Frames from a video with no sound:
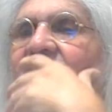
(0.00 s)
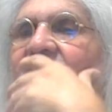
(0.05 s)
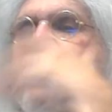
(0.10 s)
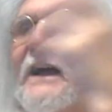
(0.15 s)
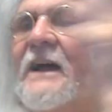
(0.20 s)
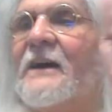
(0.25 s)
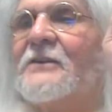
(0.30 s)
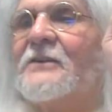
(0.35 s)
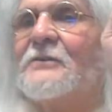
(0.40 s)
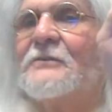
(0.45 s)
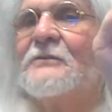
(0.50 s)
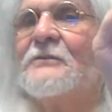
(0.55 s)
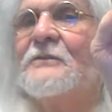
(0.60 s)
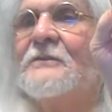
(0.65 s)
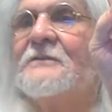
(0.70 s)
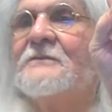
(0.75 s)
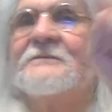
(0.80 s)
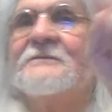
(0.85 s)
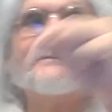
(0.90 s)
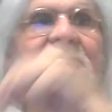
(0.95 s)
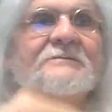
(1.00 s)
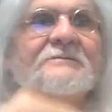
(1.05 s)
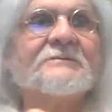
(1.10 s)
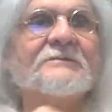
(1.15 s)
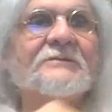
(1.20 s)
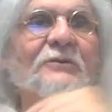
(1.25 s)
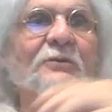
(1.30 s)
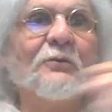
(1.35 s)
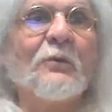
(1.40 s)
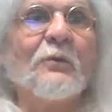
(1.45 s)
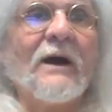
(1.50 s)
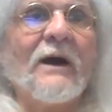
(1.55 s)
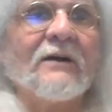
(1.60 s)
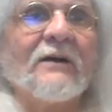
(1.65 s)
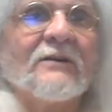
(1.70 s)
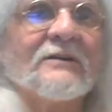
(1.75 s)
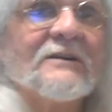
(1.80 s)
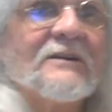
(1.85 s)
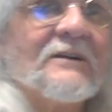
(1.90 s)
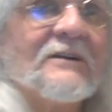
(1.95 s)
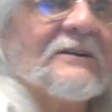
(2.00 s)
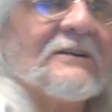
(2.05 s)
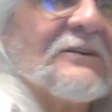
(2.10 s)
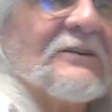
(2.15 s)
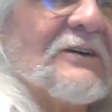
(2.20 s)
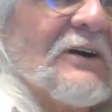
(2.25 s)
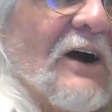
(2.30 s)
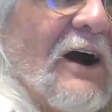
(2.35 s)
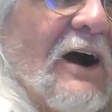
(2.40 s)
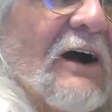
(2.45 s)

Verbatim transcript: and uh, Paul Herman. Wow. Hello to all.